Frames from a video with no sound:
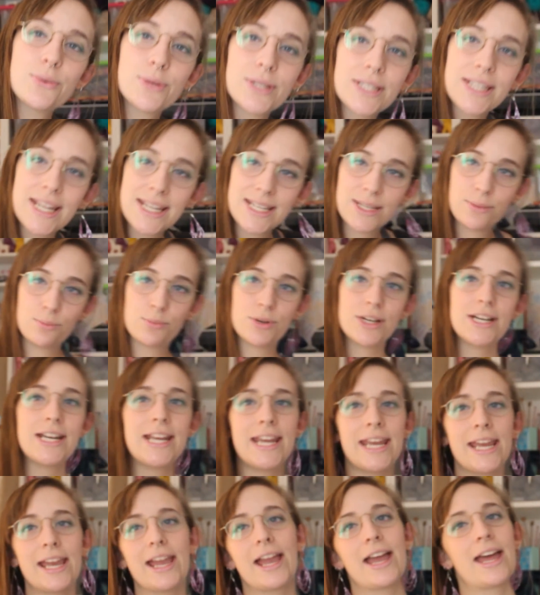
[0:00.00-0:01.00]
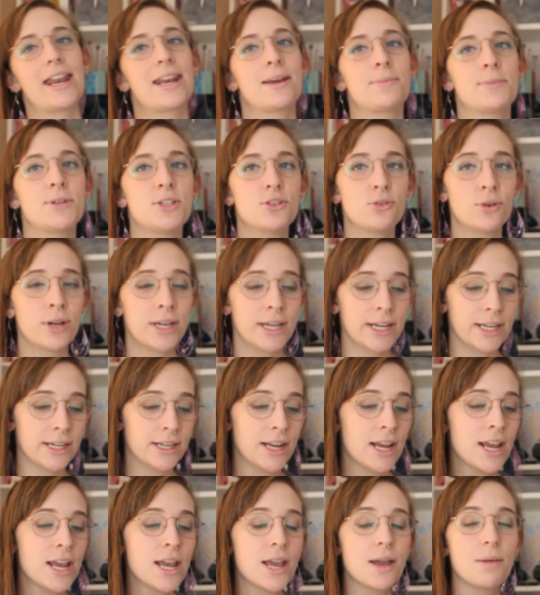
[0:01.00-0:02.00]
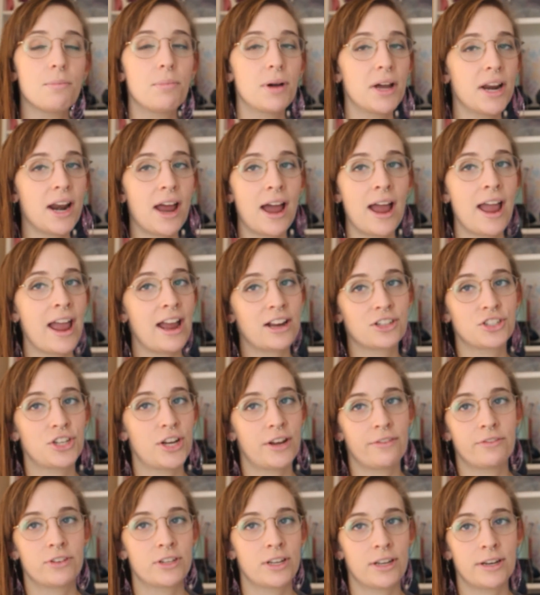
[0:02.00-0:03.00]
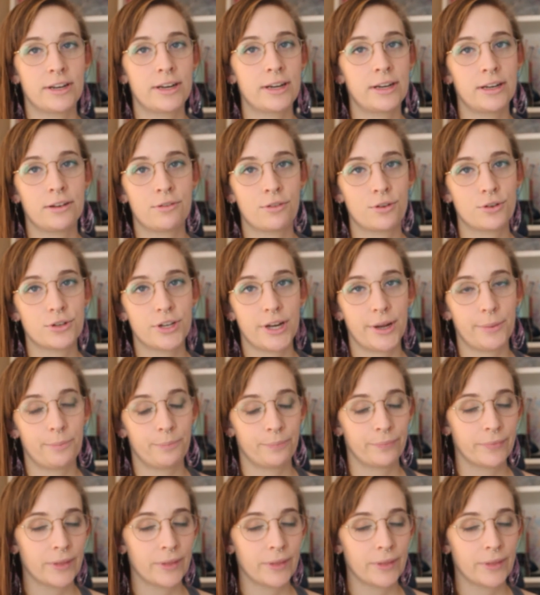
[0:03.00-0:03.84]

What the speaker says: it's nice and pretty and I'm enjoying it, but I actually haven't done any crochet,